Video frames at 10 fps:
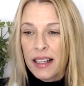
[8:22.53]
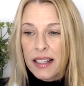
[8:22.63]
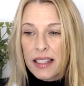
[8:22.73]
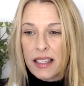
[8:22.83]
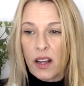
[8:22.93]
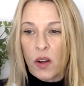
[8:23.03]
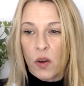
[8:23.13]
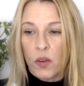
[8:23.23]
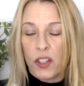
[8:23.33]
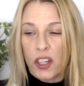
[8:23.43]

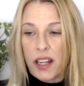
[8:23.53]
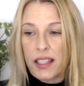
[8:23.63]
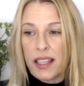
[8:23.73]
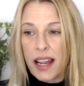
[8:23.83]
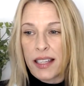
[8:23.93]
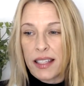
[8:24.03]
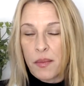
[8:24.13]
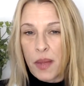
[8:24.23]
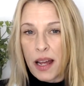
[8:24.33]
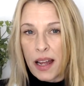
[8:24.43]
So just as the
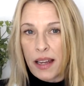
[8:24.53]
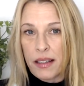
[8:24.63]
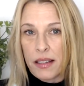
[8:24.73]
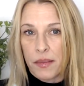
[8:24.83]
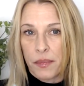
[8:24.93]
mind